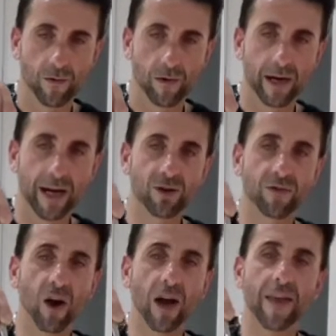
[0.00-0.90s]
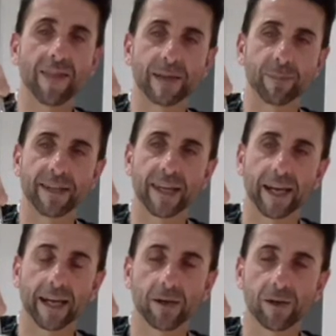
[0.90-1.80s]
and you find that this
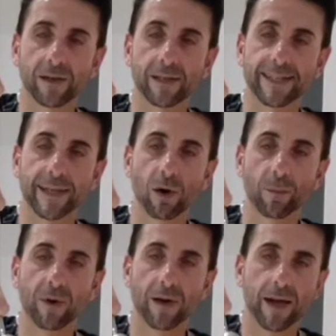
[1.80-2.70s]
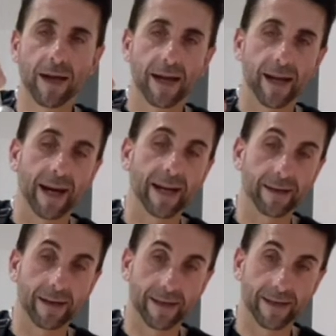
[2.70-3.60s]
particular syrup, it
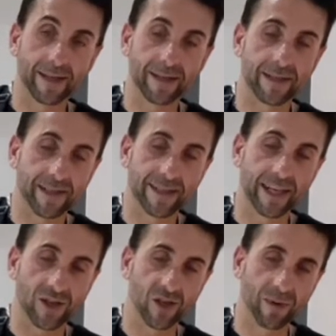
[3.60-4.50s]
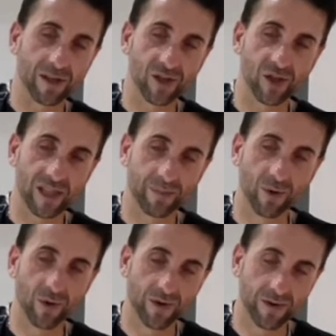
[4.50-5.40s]
doesn't stick too much to the
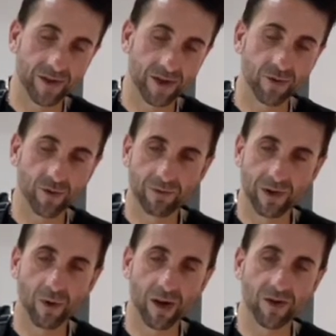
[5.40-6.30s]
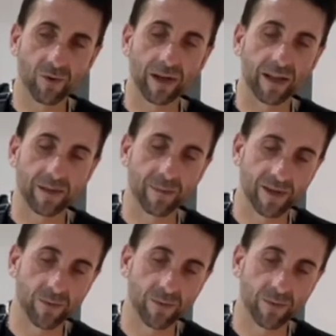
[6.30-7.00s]
spoon, so you won't get as much